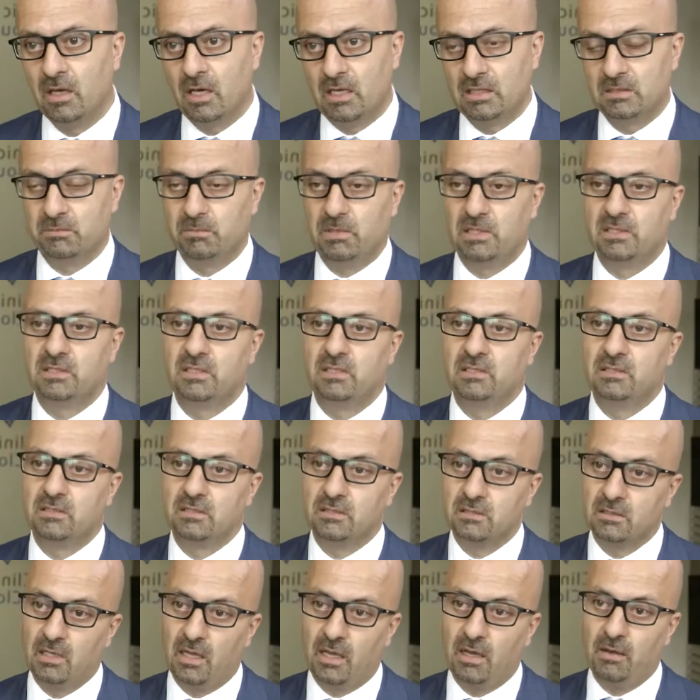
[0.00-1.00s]
as much
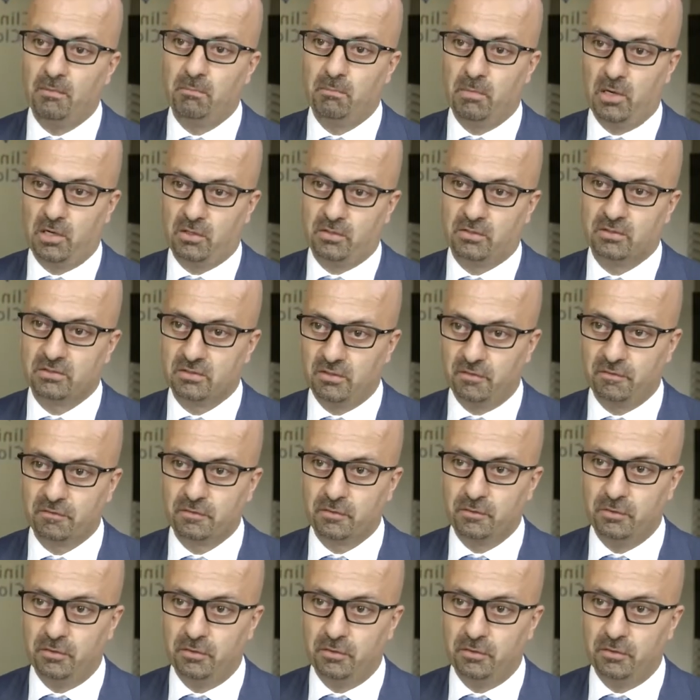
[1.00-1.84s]
as Microsoft